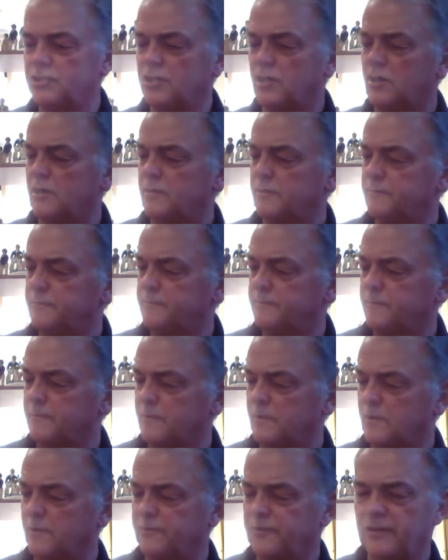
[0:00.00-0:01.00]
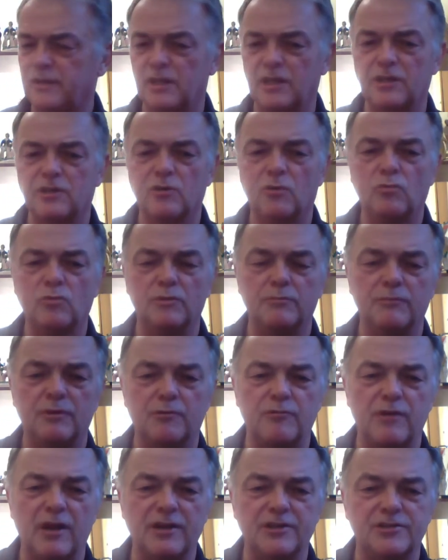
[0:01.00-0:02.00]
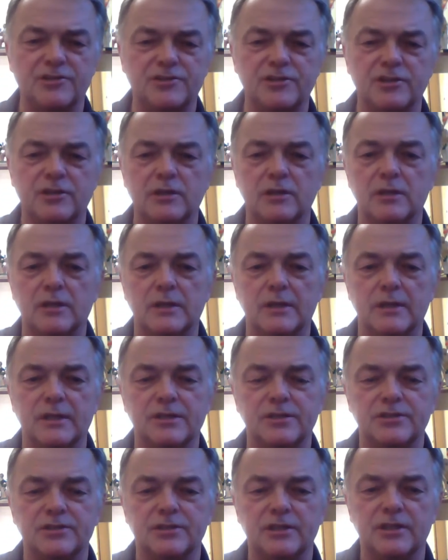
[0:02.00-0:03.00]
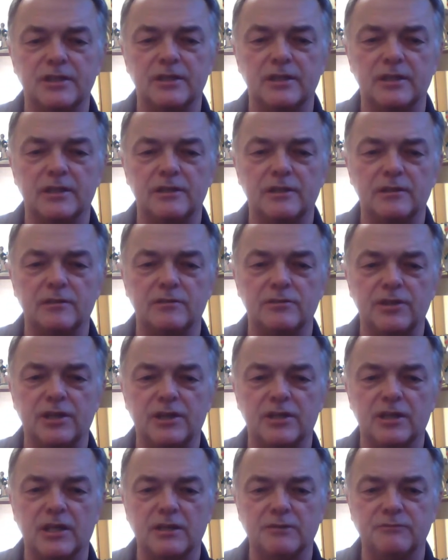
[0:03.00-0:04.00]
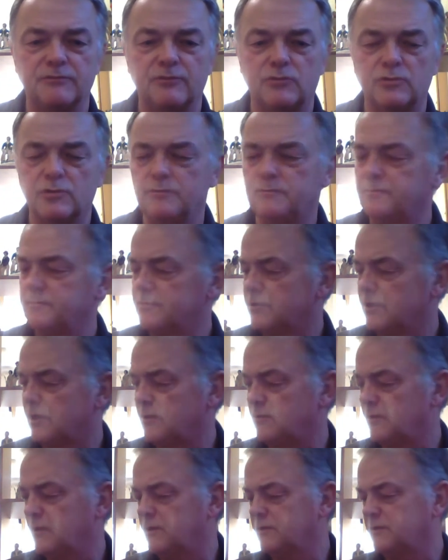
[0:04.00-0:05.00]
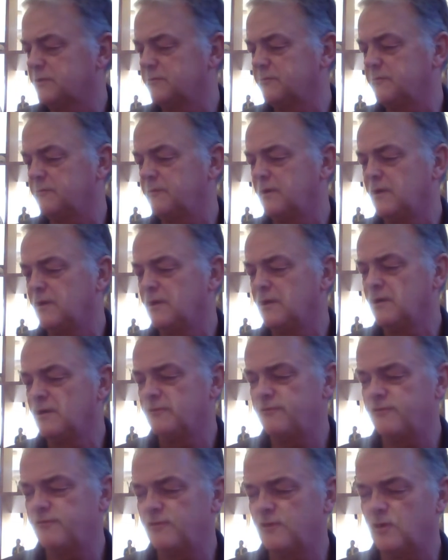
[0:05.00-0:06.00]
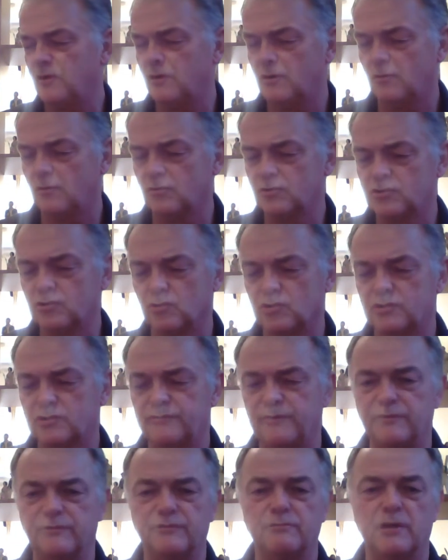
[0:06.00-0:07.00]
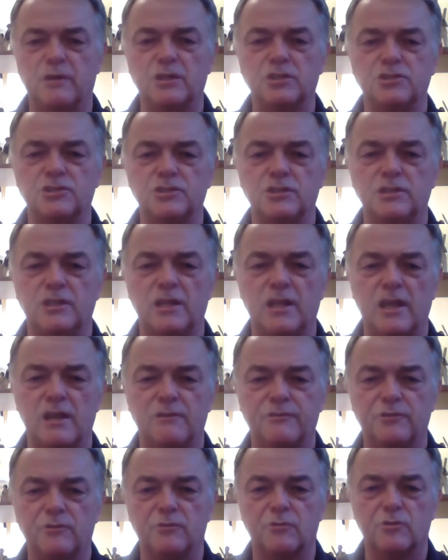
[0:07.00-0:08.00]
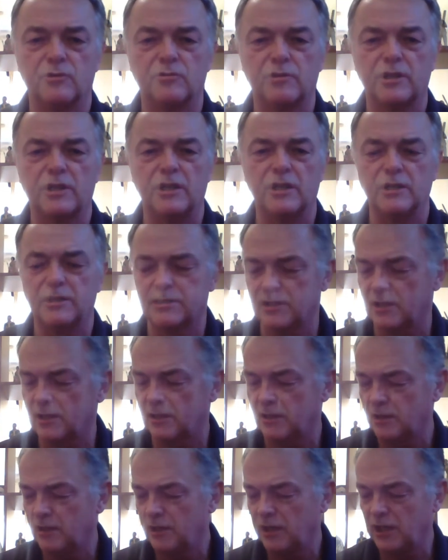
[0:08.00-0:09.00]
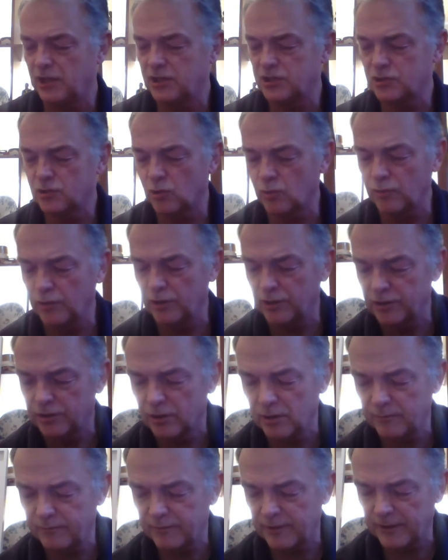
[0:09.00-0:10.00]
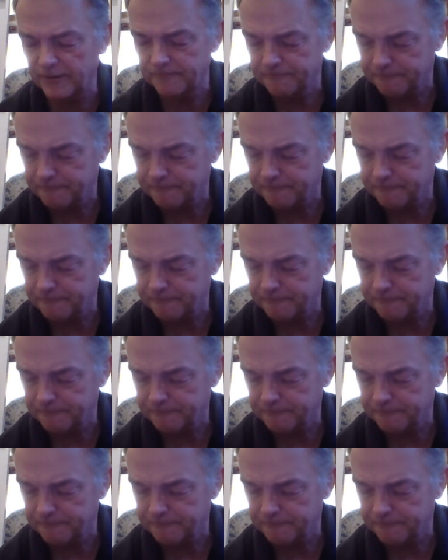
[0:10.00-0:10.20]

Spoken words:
I think they call them the Reds, is the little nickname for them. So some all sorts of information in there if you're a cricket historian type thing.